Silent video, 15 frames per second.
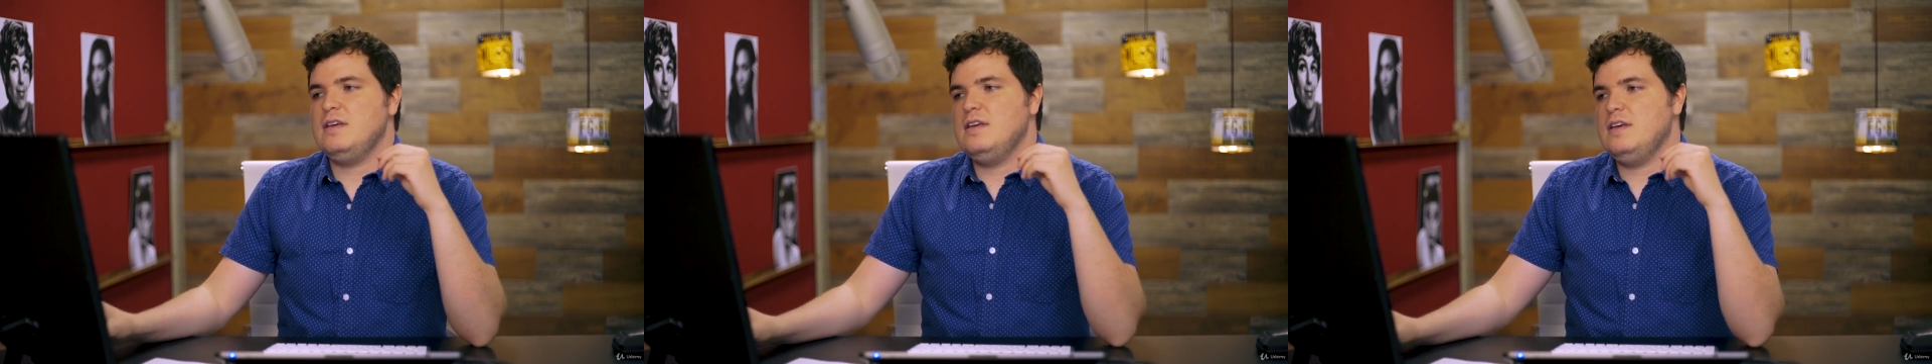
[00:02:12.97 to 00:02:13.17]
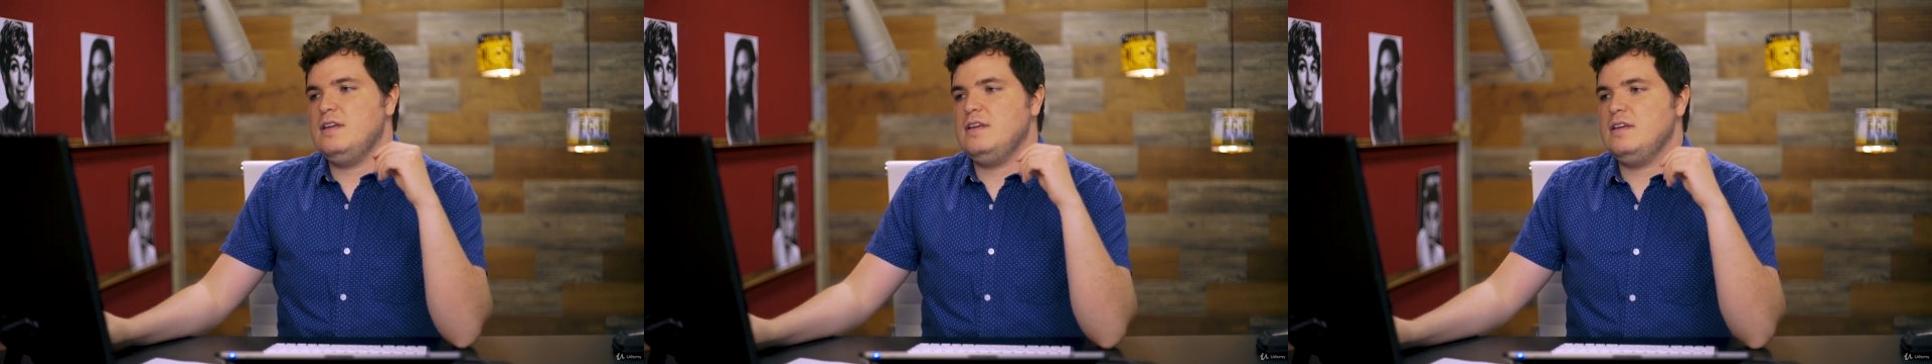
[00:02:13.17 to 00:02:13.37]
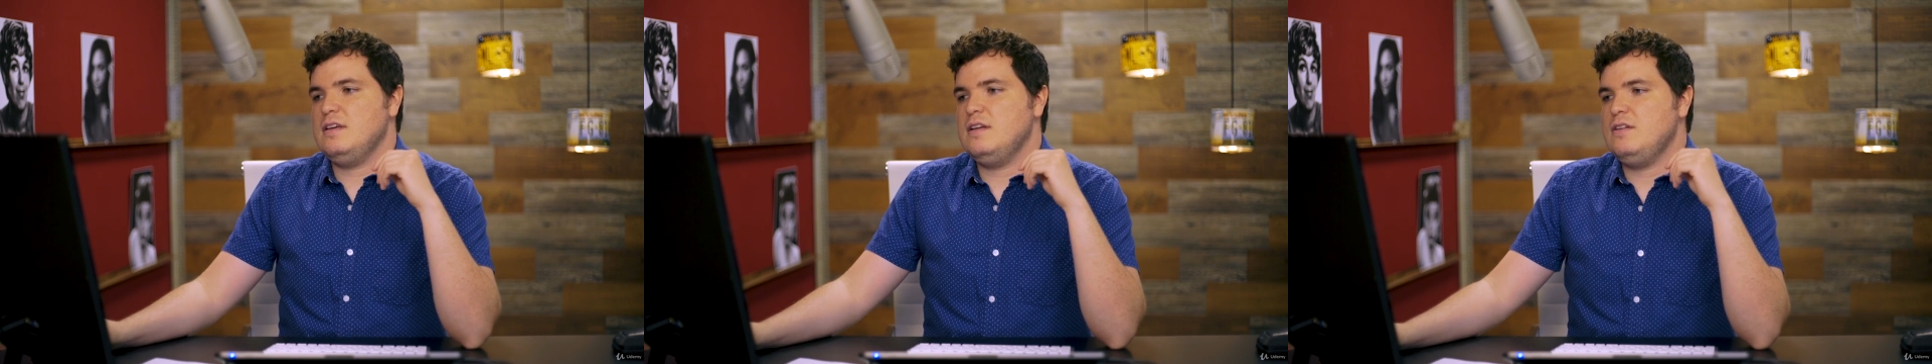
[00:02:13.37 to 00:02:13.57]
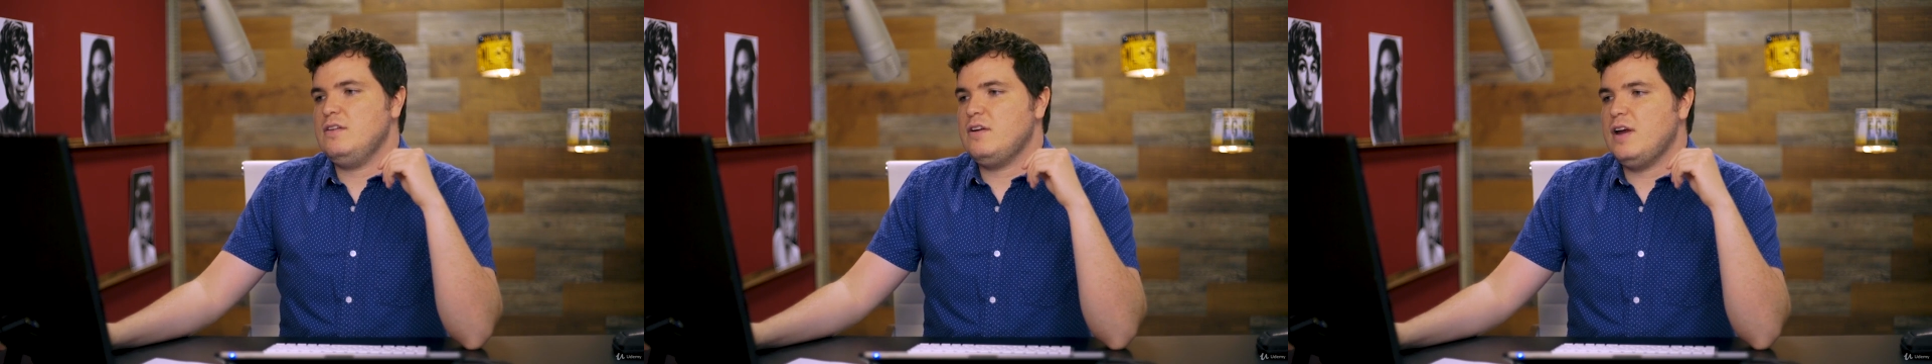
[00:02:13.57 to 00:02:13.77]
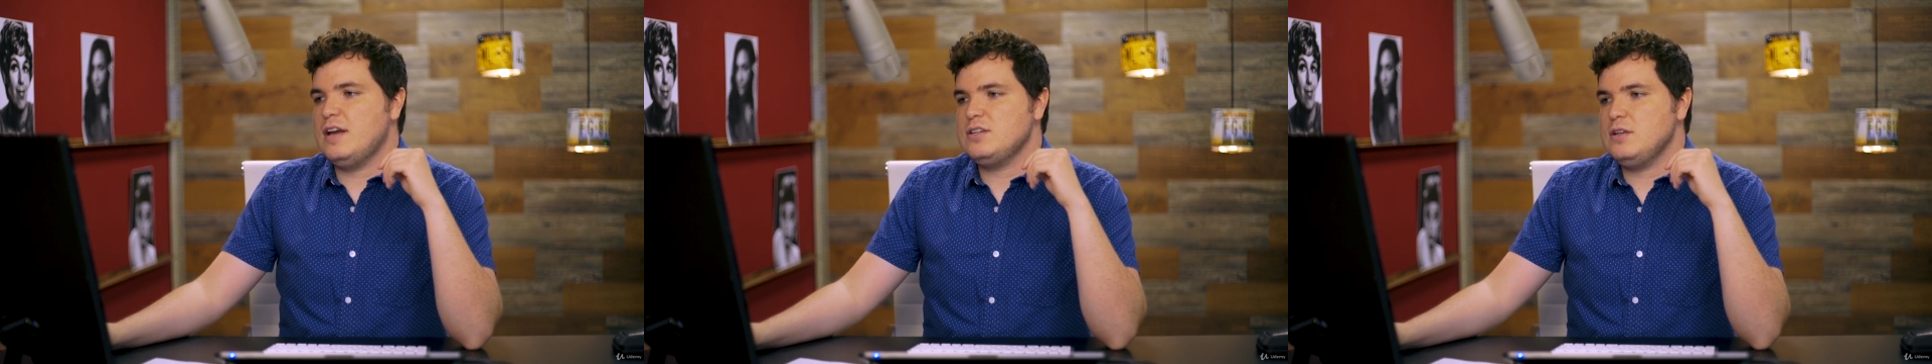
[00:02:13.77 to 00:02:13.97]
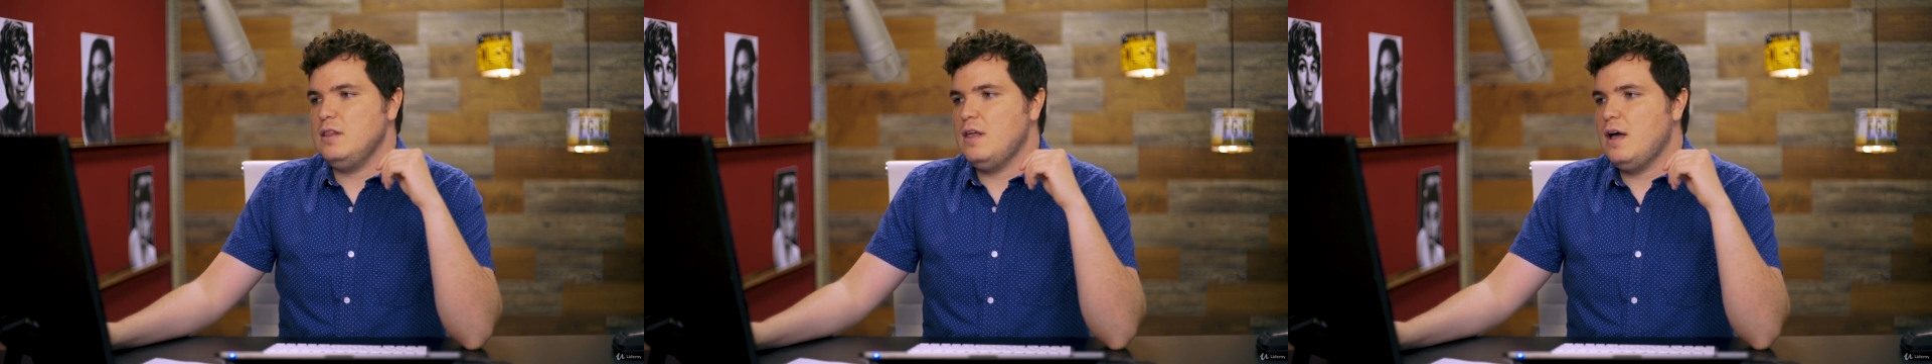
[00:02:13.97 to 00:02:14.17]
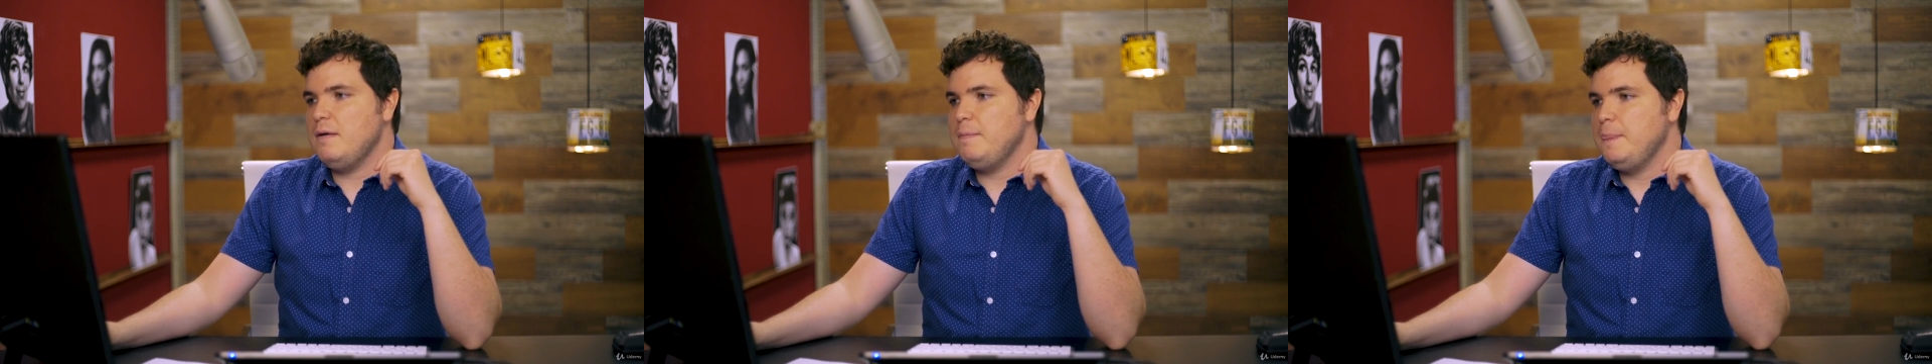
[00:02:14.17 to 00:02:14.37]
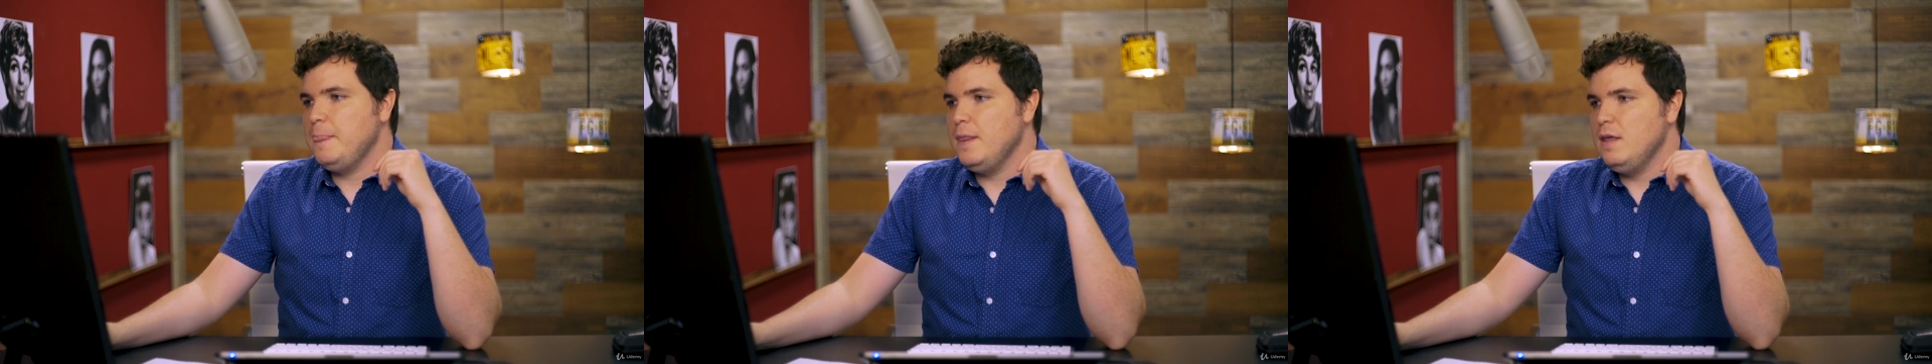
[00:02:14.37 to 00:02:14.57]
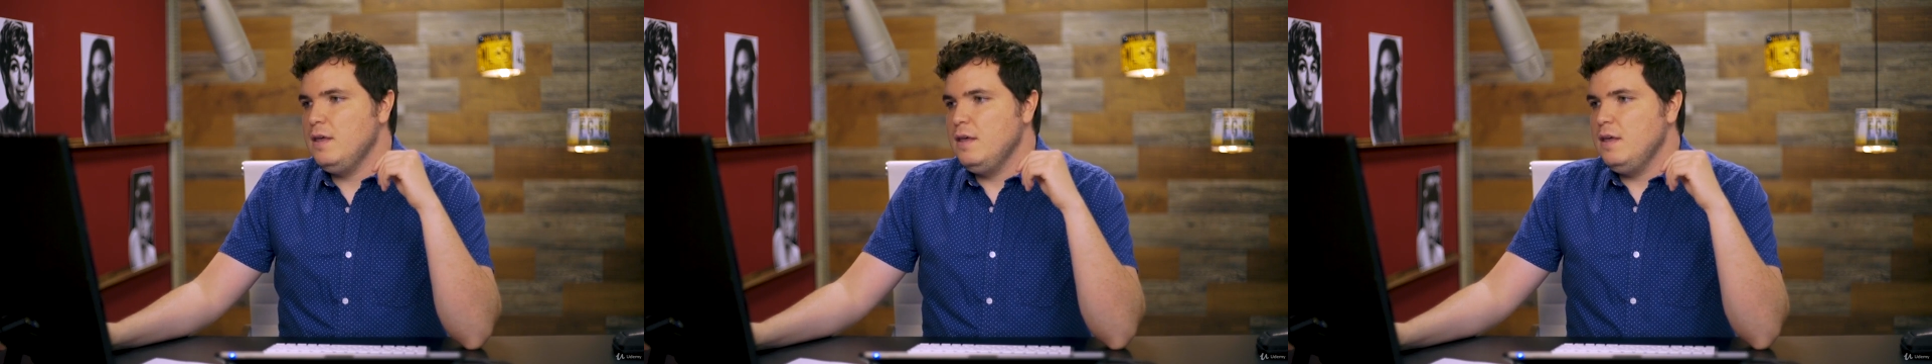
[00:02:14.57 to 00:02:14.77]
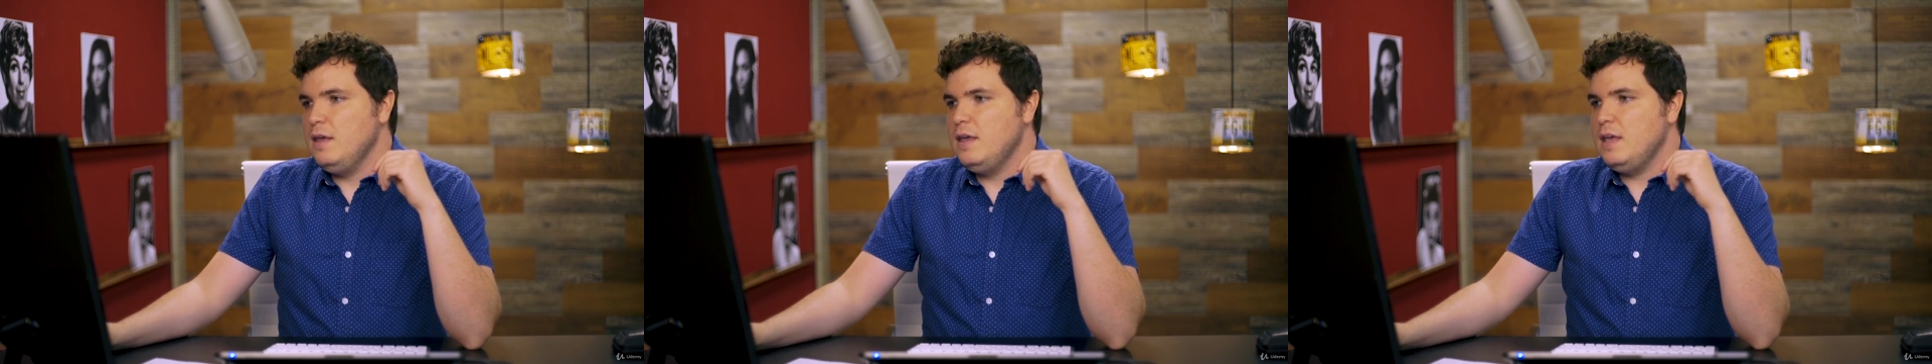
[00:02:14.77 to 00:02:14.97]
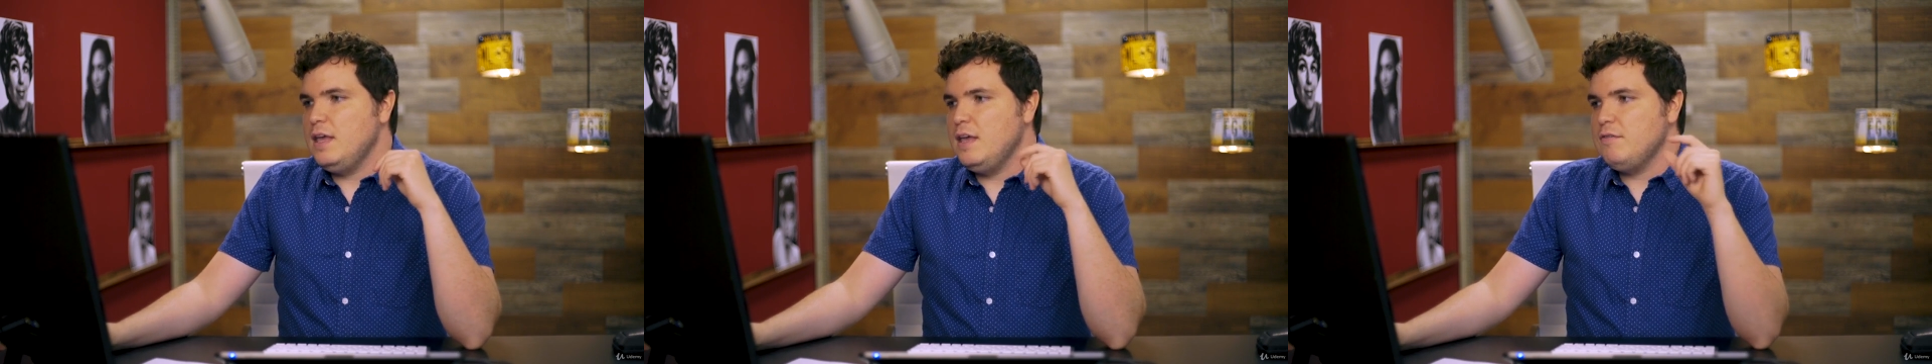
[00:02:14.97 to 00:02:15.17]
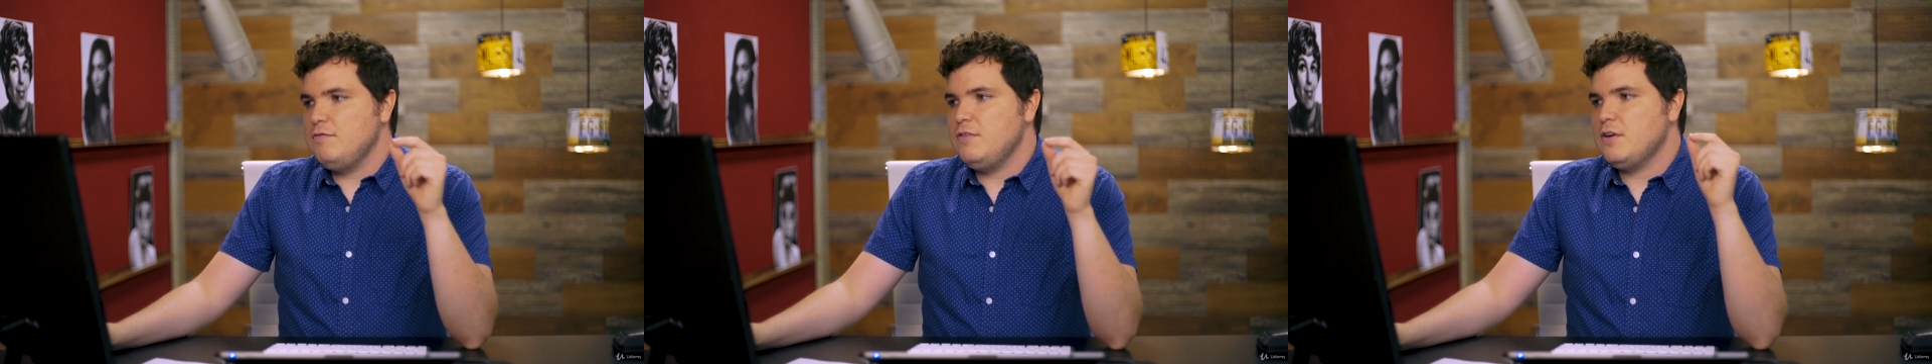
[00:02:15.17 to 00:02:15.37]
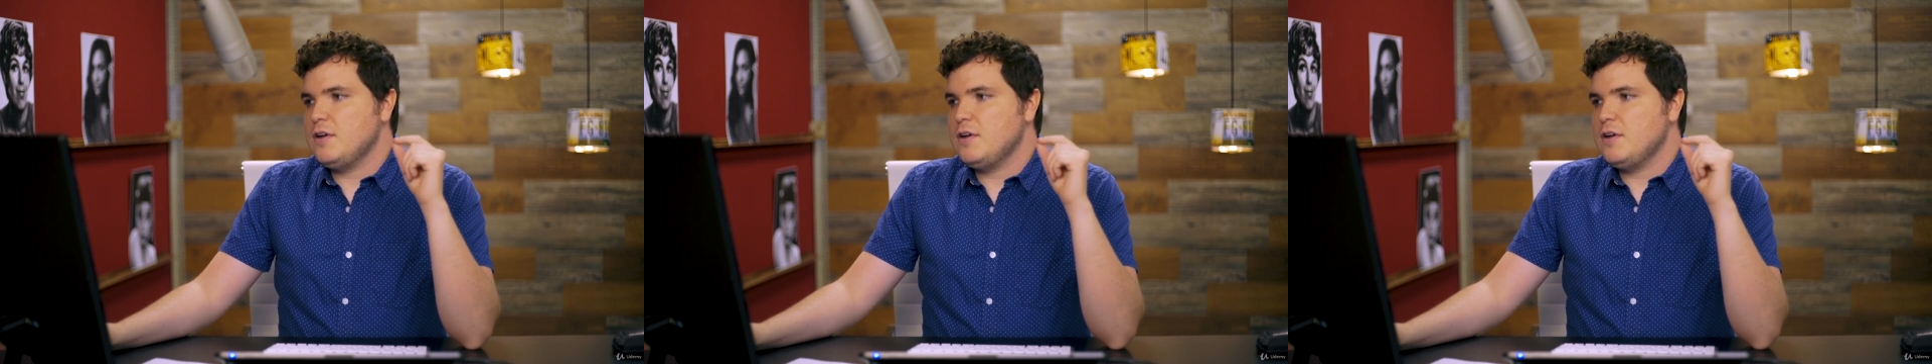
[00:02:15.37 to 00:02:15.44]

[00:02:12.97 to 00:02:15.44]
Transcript: It'll crash a lot if